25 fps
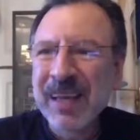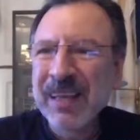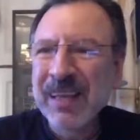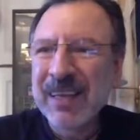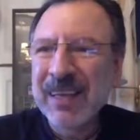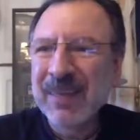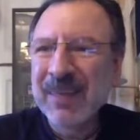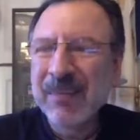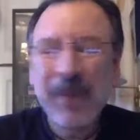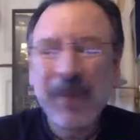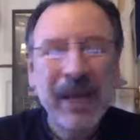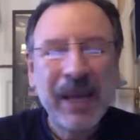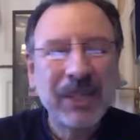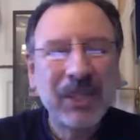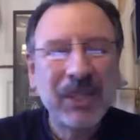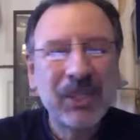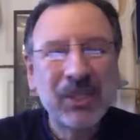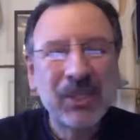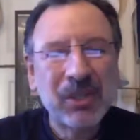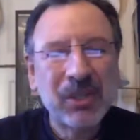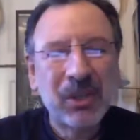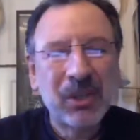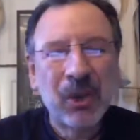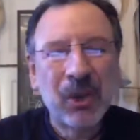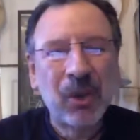
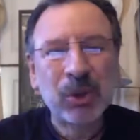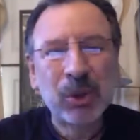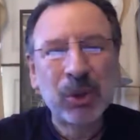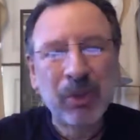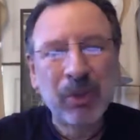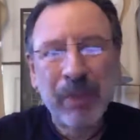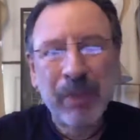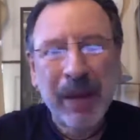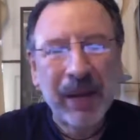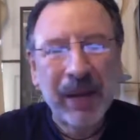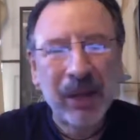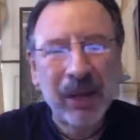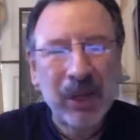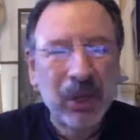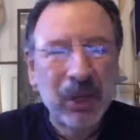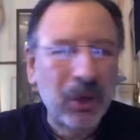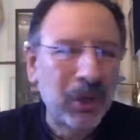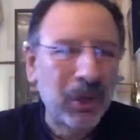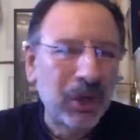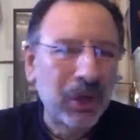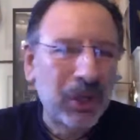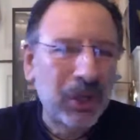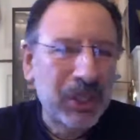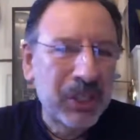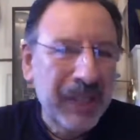Macy's knows you better than you know
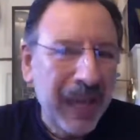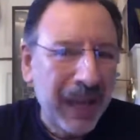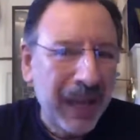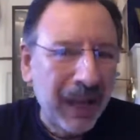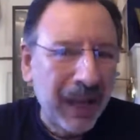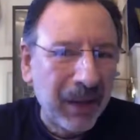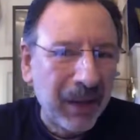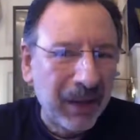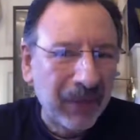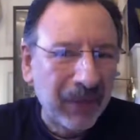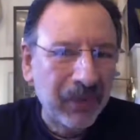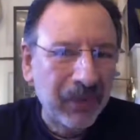yourself.